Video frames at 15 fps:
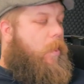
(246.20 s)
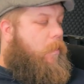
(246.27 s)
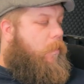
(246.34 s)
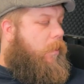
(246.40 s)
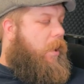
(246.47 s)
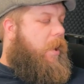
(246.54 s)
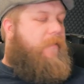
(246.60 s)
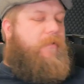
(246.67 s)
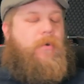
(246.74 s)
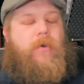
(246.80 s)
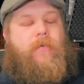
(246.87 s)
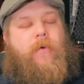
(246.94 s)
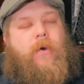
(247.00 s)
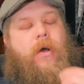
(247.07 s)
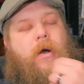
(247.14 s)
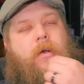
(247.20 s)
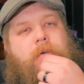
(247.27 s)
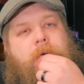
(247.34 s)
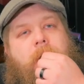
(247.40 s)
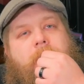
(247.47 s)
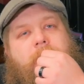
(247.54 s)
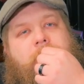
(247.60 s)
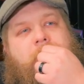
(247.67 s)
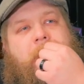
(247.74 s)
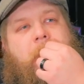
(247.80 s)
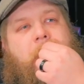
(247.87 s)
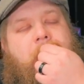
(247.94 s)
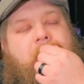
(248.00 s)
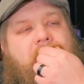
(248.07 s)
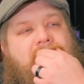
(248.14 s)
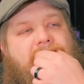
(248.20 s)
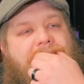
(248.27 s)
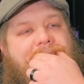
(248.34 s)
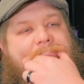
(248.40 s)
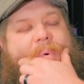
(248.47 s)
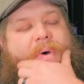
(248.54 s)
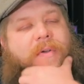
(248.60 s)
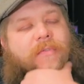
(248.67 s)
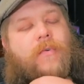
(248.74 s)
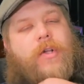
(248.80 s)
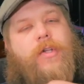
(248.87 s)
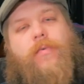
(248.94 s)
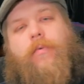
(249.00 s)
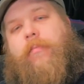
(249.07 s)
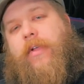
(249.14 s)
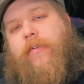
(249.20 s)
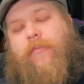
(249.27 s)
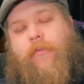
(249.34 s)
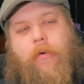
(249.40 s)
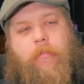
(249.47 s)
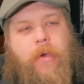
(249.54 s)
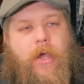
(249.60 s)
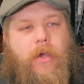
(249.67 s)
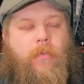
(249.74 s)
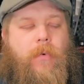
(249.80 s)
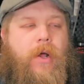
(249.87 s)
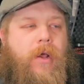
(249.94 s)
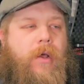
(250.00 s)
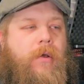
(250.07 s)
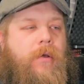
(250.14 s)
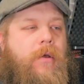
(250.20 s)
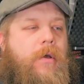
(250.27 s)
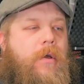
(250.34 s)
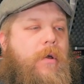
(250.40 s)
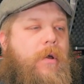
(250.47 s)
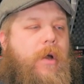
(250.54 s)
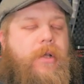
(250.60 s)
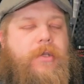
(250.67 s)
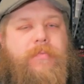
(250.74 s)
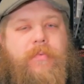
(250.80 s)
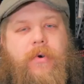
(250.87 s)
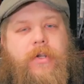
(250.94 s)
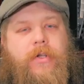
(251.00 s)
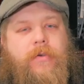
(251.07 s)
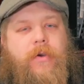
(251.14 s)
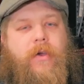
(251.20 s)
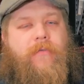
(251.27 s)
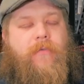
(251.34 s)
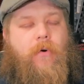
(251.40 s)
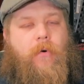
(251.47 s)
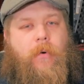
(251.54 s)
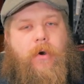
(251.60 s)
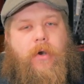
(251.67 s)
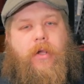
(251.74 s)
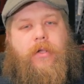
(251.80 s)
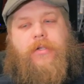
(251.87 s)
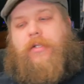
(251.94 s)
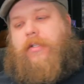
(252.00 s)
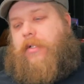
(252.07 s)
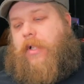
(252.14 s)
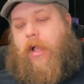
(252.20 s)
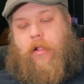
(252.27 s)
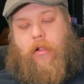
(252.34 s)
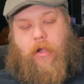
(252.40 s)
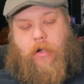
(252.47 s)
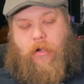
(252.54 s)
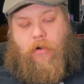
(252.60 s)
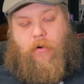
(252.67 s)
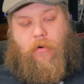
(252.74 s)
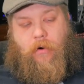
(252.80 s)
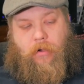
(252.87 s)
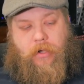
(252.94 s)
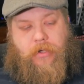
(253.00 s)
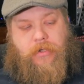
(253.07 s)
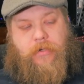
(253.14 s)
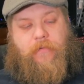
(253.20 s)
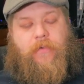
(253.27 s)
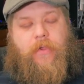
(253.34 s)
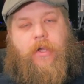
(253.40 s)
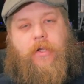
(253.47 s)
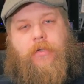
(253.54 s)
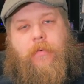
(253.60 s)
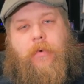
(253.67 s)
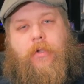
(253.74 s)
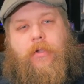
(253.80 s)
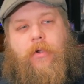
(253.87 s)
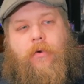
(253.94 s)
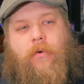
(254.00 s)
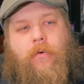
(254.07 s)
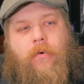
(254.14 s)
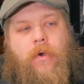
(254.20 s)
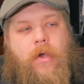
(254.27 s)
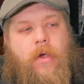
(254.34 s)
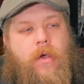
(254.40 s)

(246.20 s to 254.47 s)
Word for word: we'll have two different contracts, uh, one of which will be for a paid wedding. It's pretty straightforward. It's just got like you know our list of things we do,